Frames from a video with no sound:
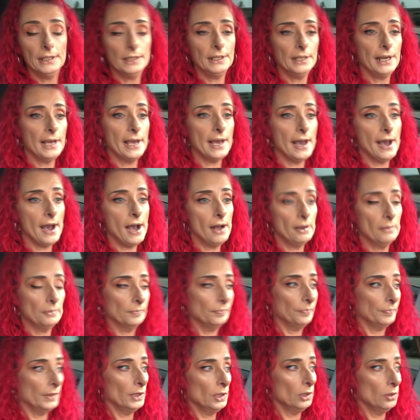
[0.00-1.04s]
yeah,
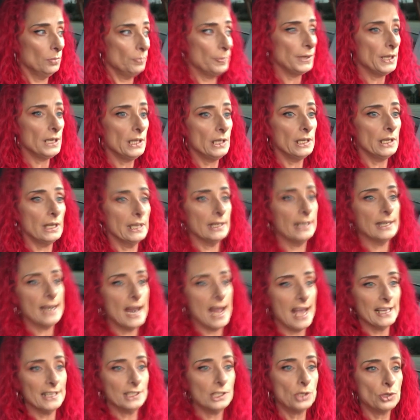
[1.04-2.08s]
it'll be
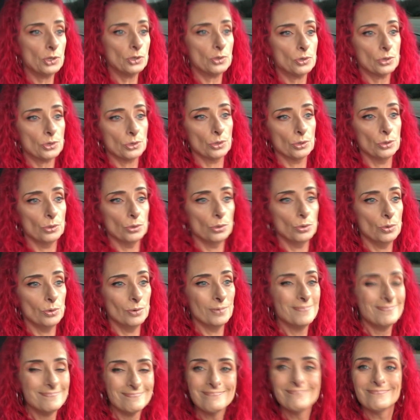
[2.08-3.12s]
nice to
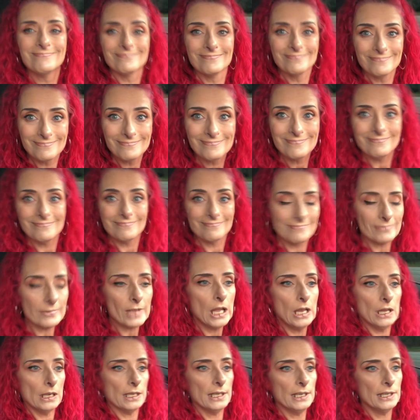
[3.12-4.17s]

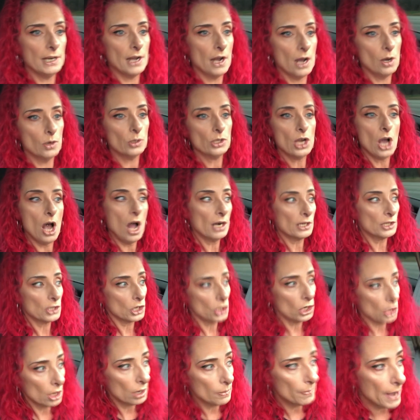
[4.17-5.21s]
you know, talk to
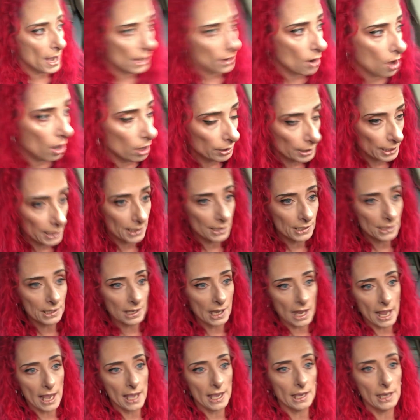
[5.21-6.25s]
her about all this
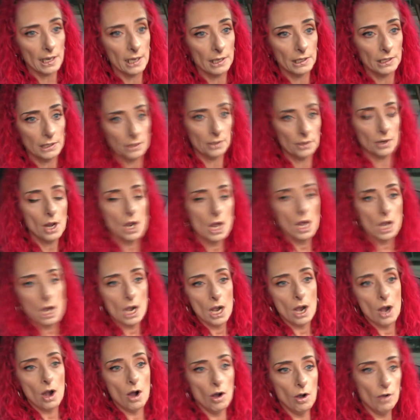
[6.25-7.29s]
and
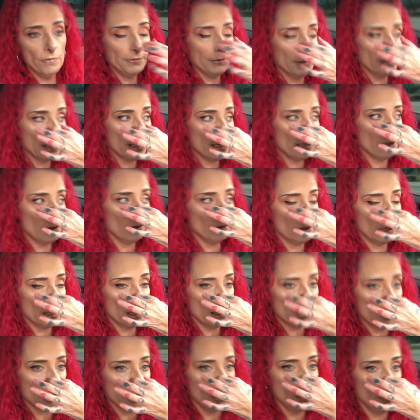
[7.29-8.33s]
hopefully
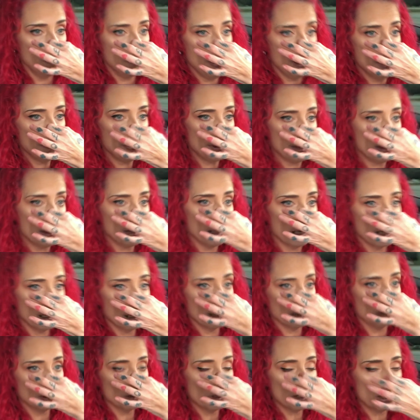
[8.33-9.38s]
these little bumpy
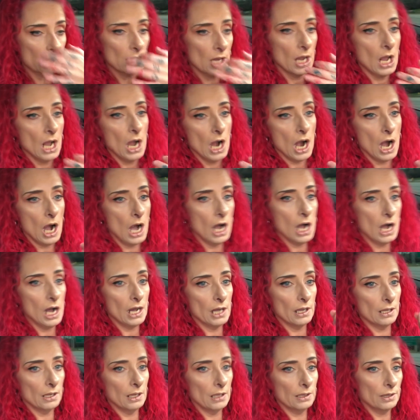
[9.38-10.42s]
things,
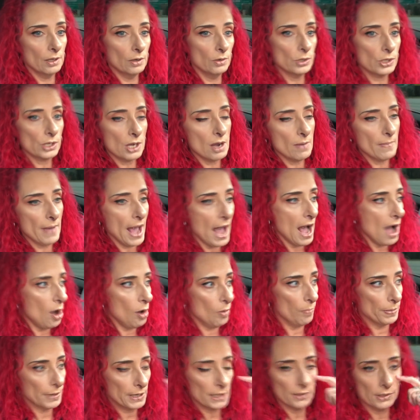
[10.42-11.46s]
uh, those come
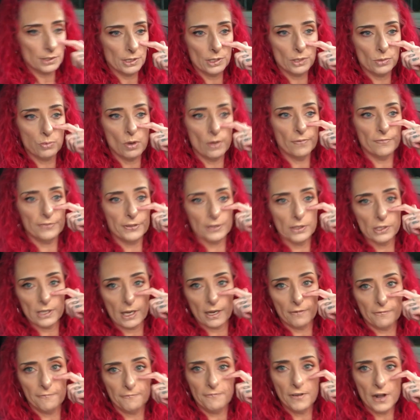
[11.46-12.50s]
out because this one feels
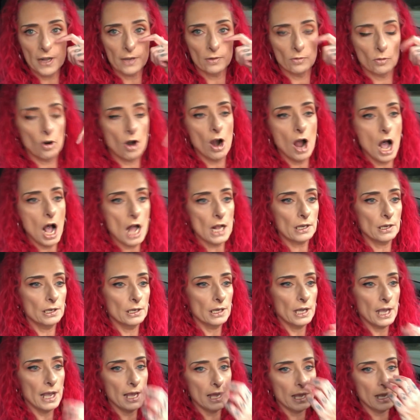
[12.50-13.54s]
like a fucking rock
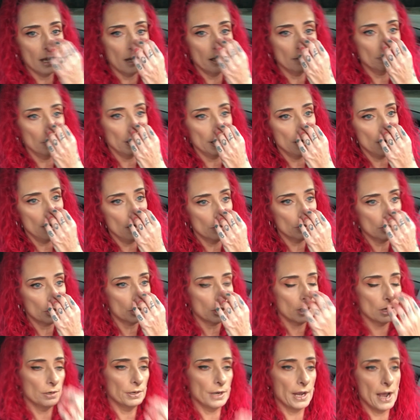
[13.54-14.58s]
and my nose
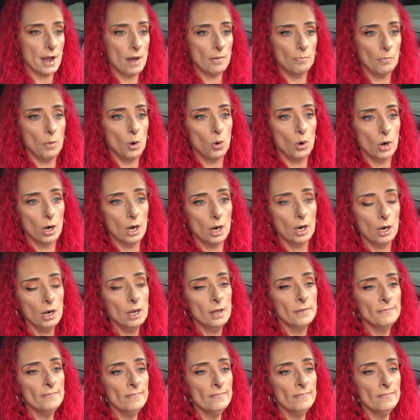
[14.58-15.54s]
should go down more.